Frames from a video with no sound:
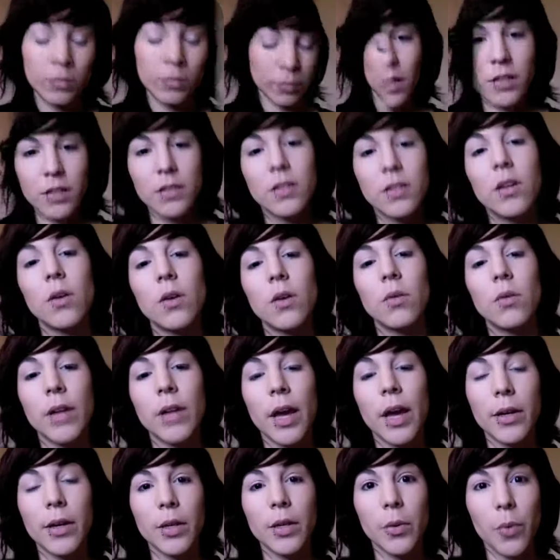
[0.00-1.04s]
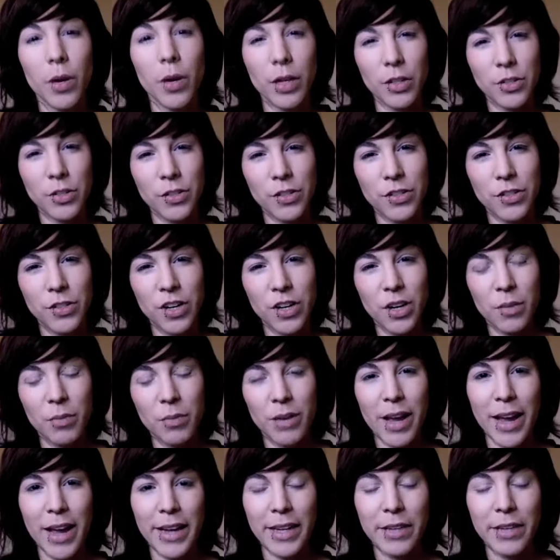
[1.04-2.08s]
So now you want to just start
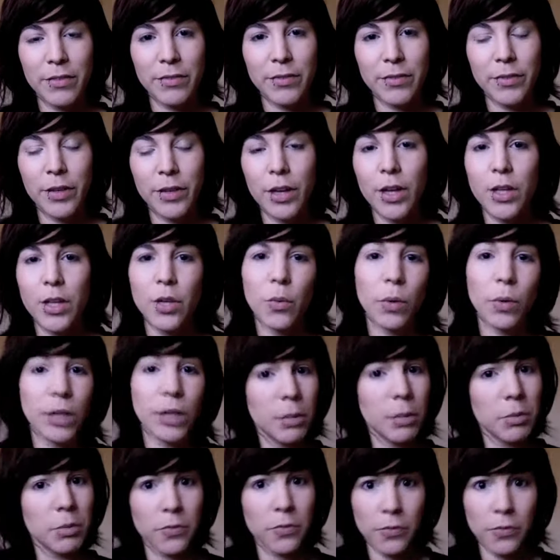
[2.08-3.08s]
you want to keep it